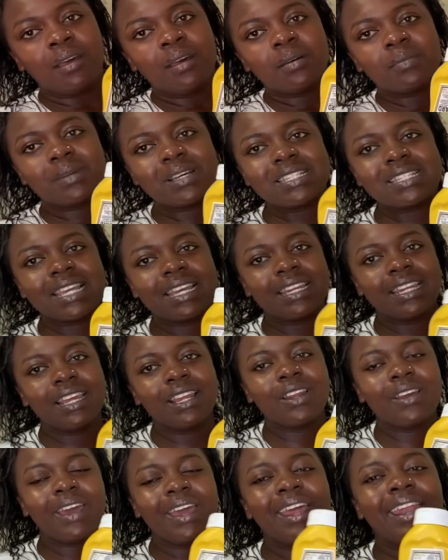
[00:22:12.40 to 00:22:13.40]
mustard,
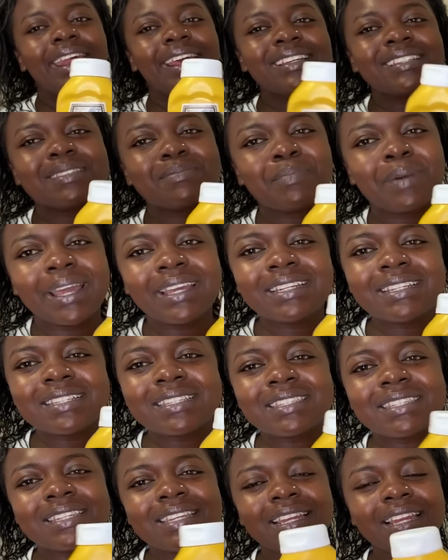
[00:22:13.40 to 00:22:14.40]
yellow, and mine
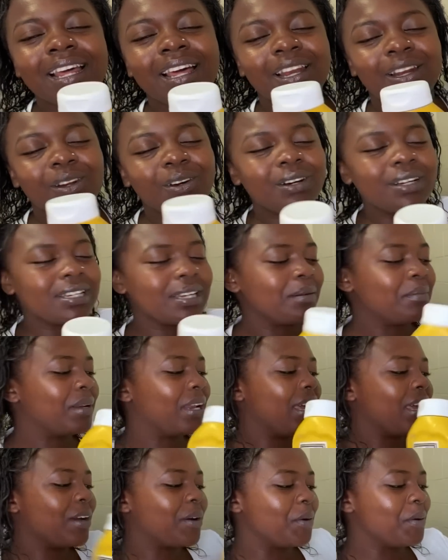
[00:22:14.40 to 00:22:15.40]
is still a lot. I'm
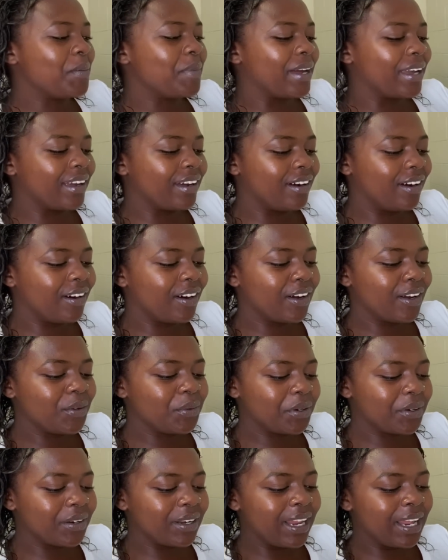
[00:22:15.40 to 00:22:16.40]
like, oh my god,
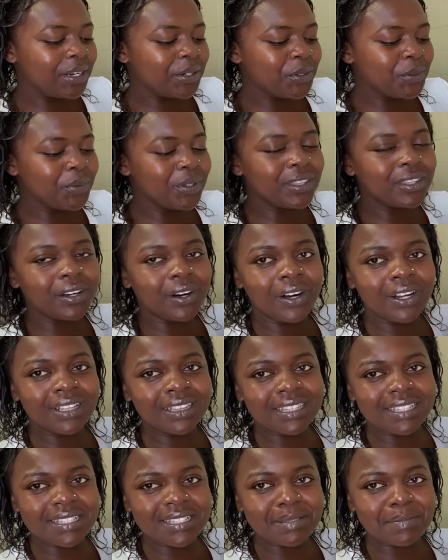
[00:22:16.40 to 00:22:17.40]
what did I do with all
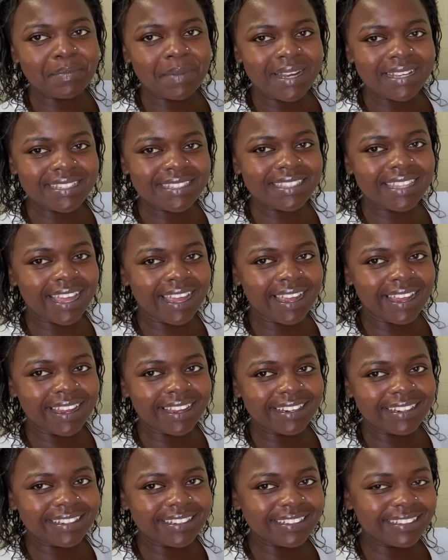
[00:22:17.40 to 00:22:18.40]
this
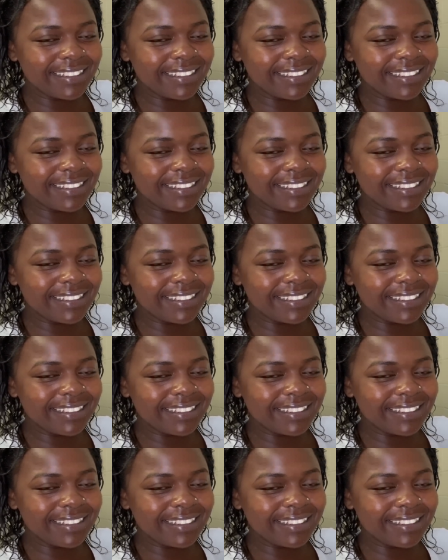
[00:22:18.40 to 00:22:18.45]
mustard?